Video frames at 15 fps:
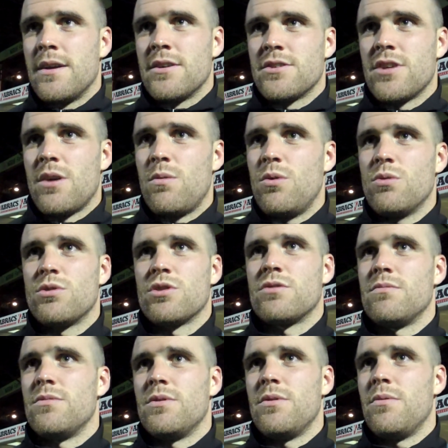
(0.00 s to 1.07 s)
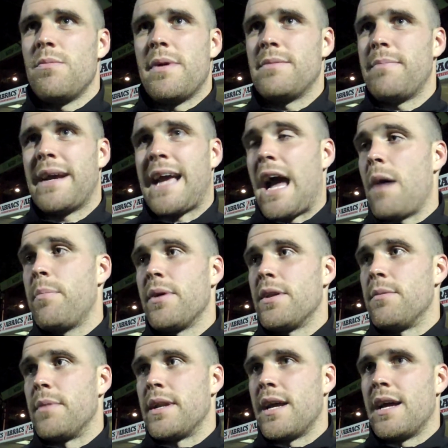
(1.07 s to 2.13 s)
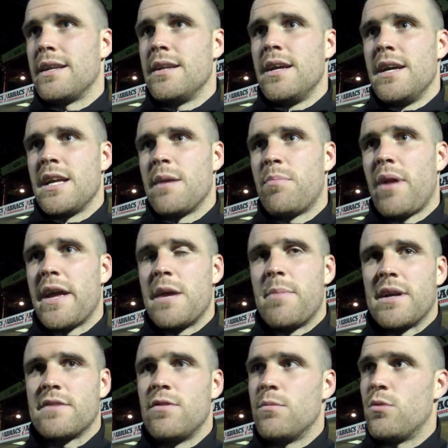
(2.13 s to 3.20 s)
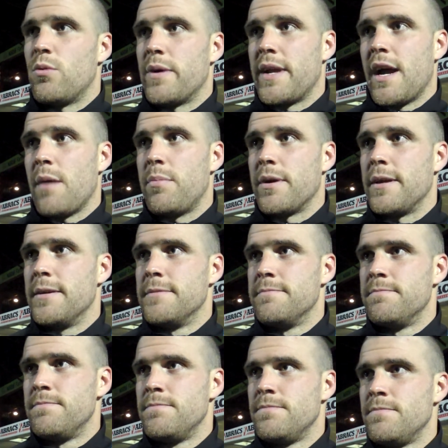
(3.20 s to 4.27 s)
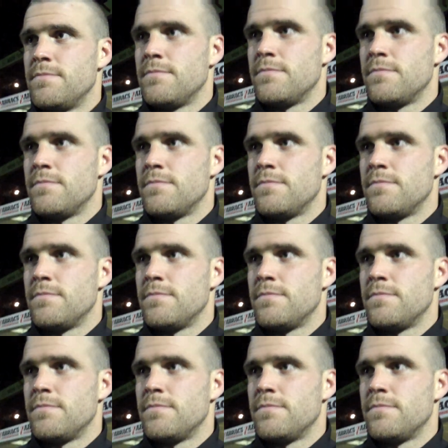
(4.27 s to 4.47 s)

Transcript: so we're all just we're mega happy at the minute, and you play your best football when you're happy. Well done,